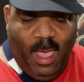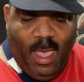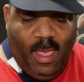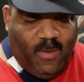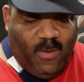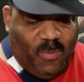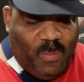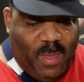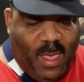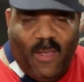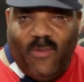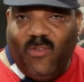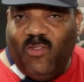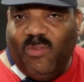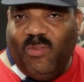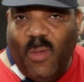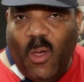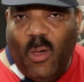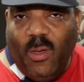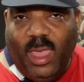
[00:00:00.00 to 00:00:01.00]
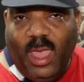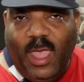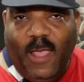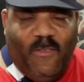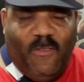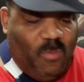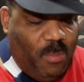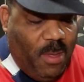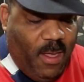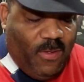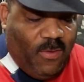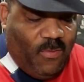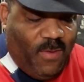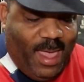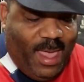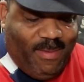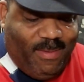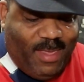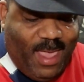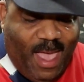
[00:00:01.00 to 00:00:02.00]
Smells smoky, smells
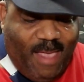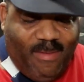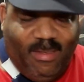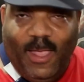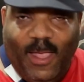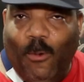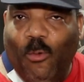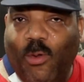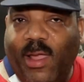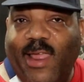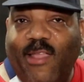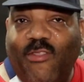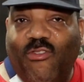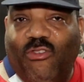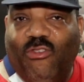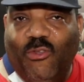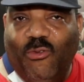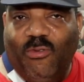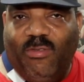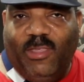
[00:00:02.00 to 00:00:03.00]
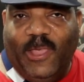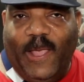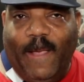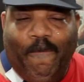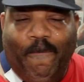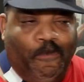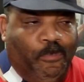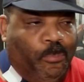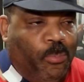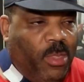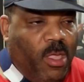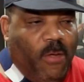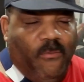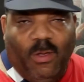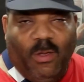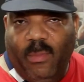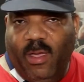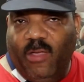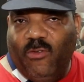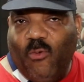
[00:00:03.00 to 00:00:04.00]
fantastic, really juicy
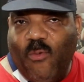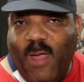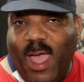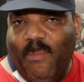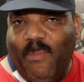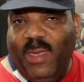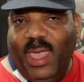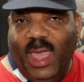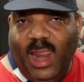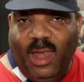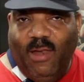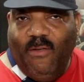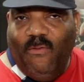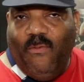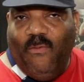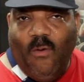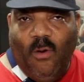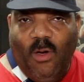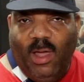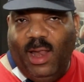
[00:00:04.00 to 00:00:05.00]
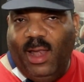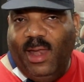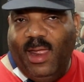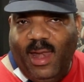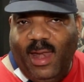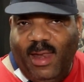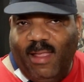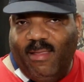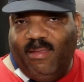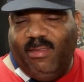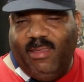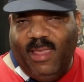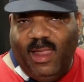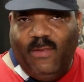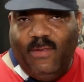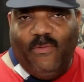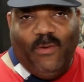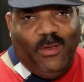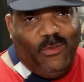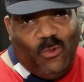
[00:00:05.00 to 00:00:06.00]
from us wrapping it in the foil and letting it sit
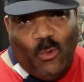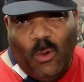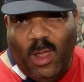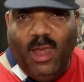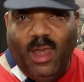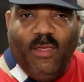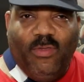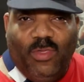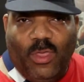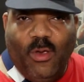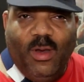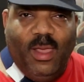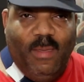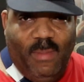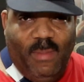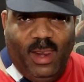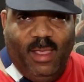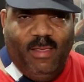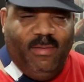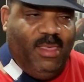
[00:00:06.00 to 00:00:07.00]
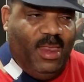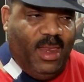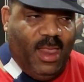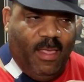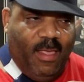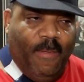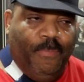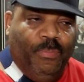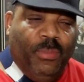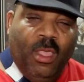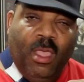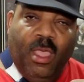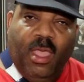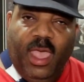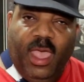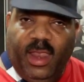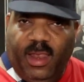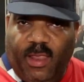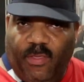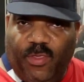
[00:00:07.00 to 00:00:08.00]
for 20 to 30 minutes in
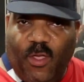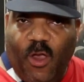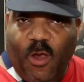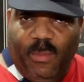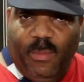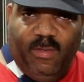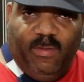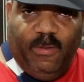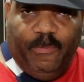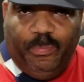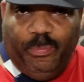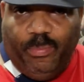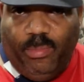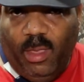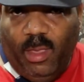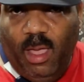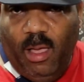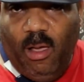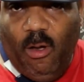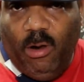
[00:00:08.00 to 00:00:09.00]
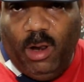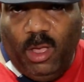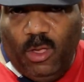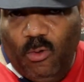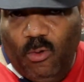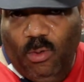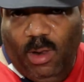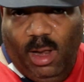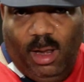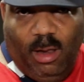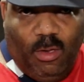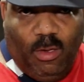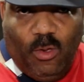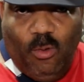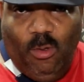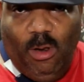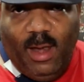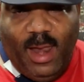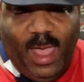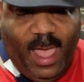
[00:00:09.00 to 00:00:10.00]
the thermos or the cooler, little
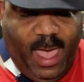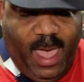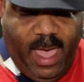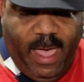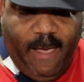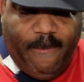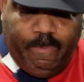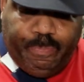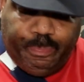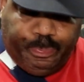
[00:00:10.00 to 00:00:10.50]
cooler that I have.